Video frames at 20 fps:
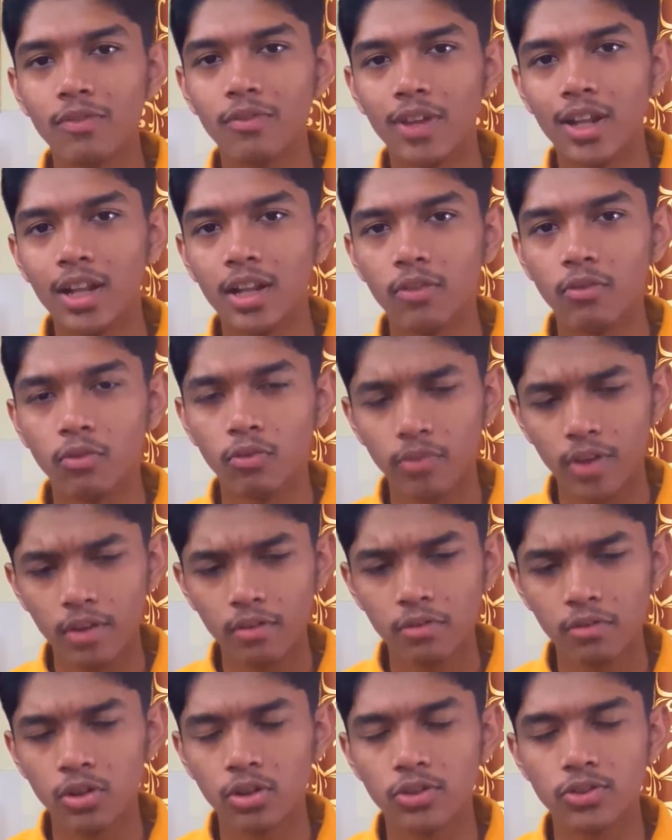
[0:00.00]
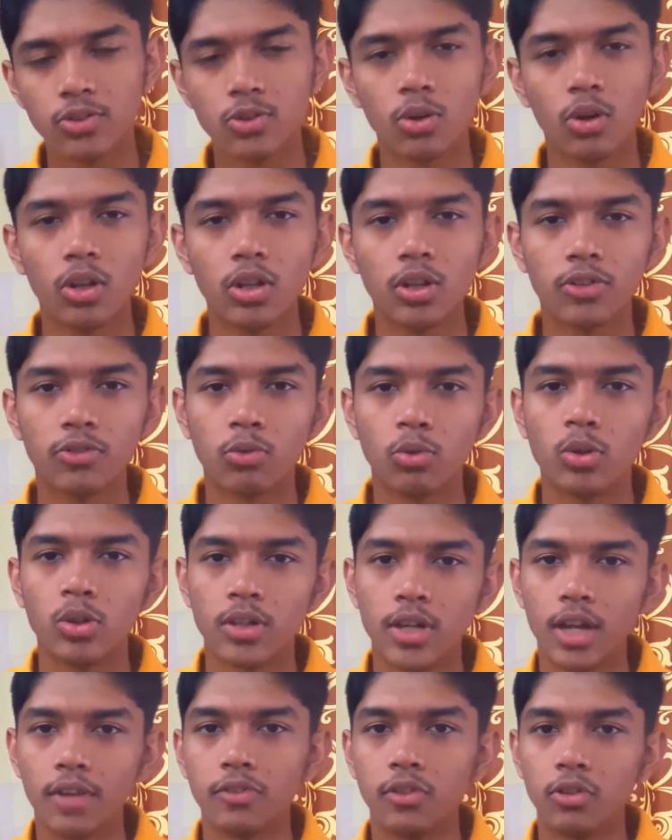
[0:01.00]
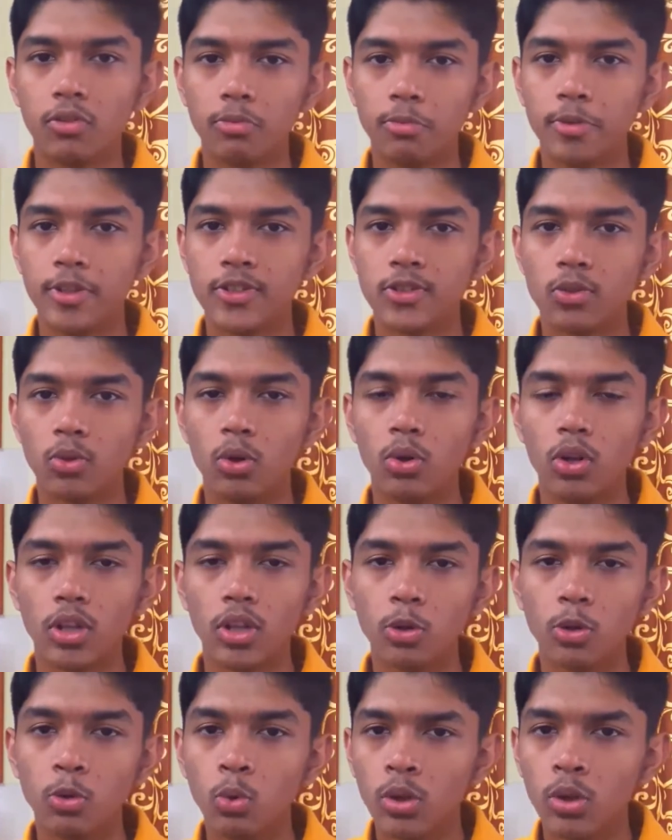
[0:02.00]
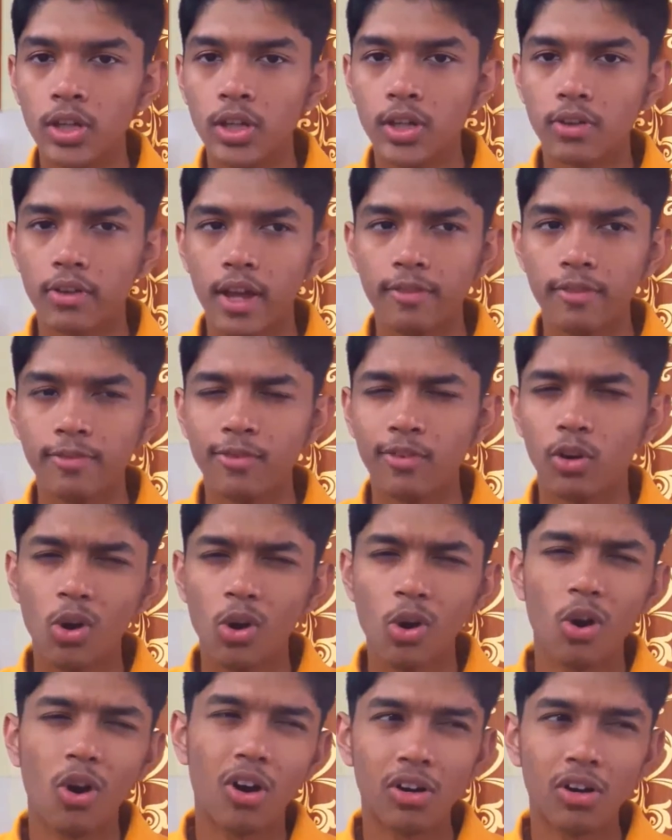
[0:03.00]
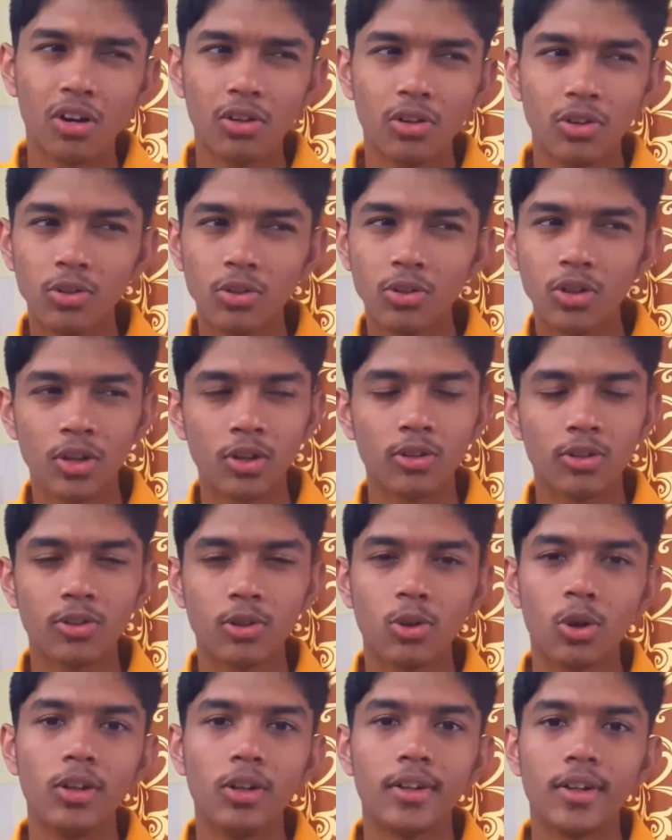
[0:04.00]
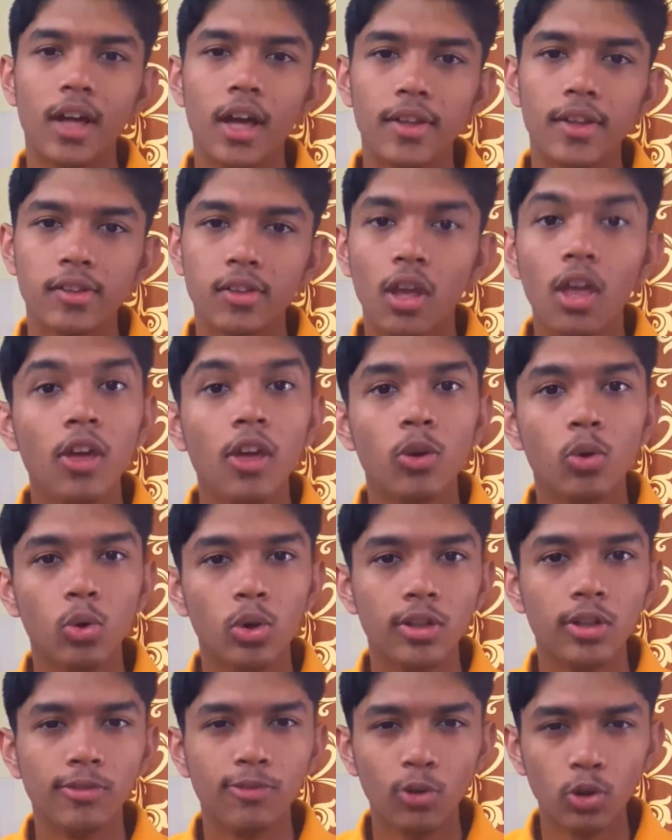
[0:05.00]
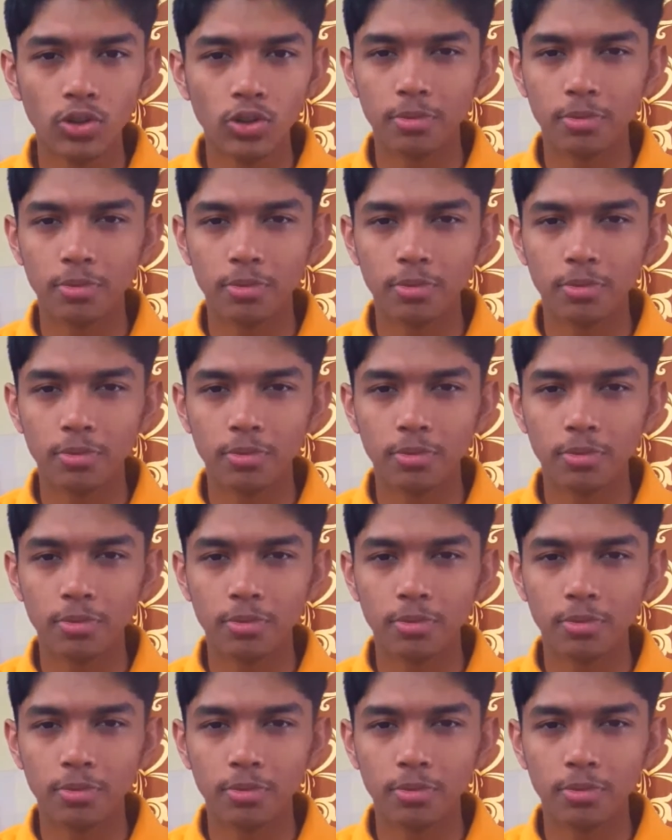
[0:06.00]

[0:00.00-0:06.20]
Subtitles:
Well, where would you store all those photographs? It will be stored on the Google Drive, or you can also call it as Google Photos.